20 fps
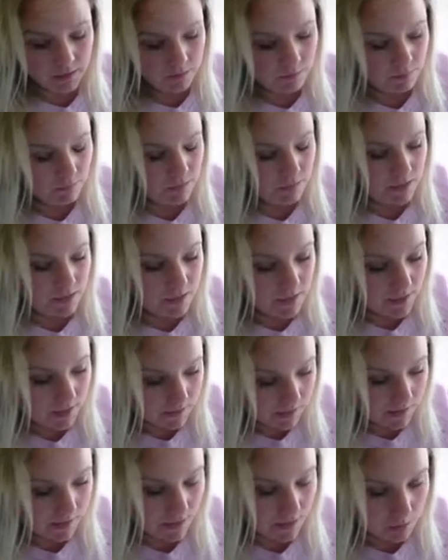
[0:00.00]
the
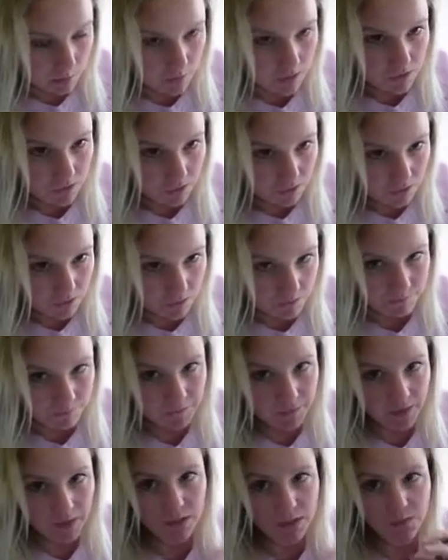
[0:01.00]
next thing we do
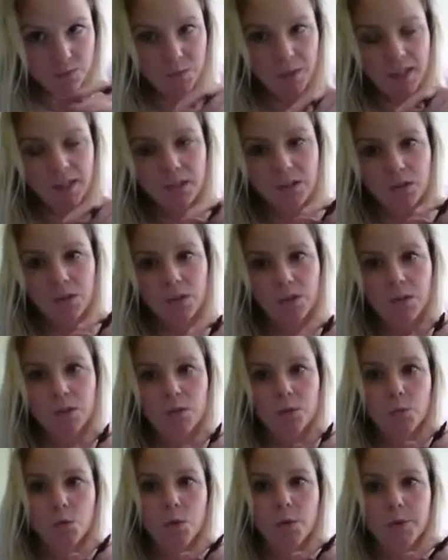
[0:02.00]
is write down
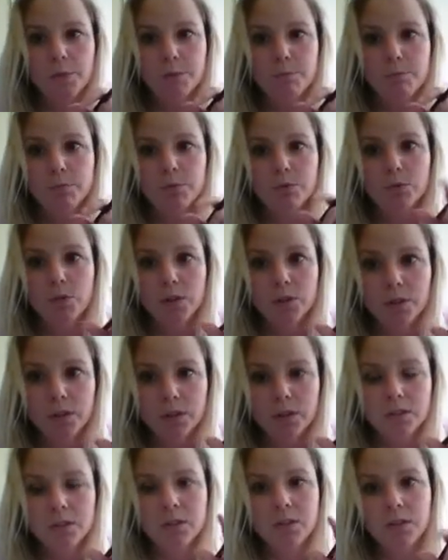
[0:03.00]
what the
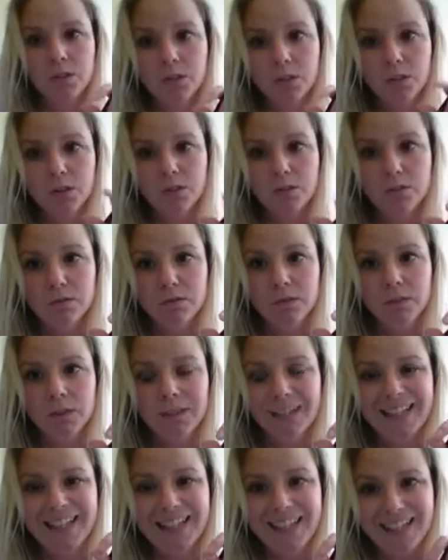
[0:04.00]
product of
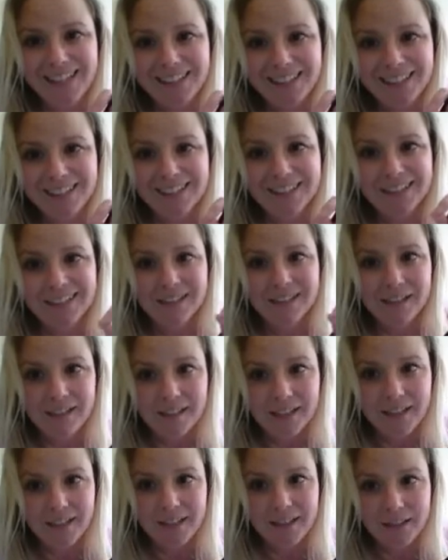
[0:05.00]
a and
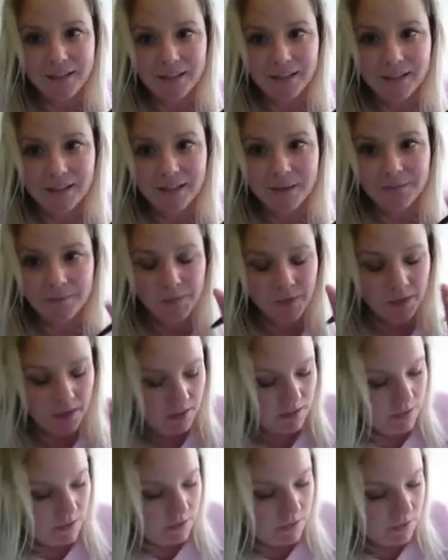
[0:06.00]
c is.
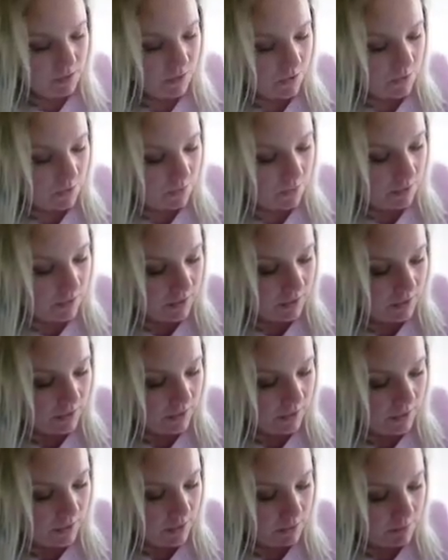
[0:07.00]
So
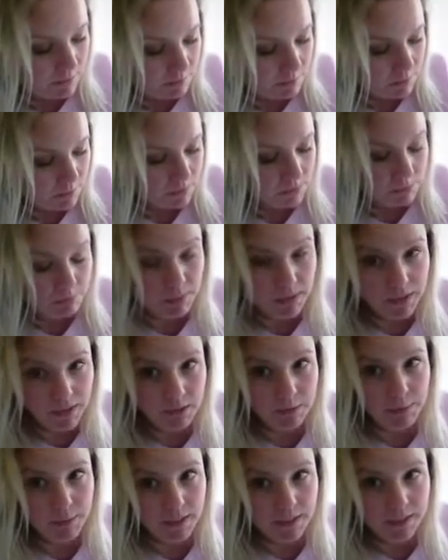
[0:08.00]
a multiplied
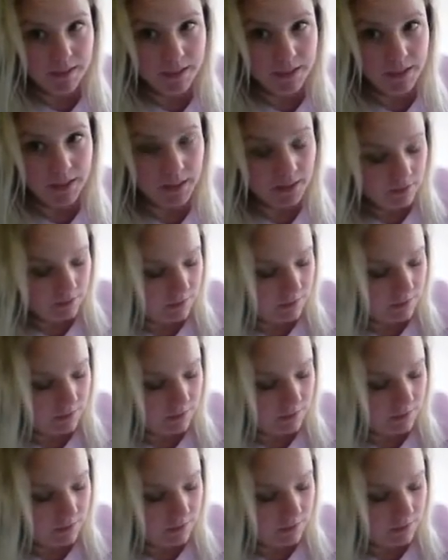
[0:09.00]
by c,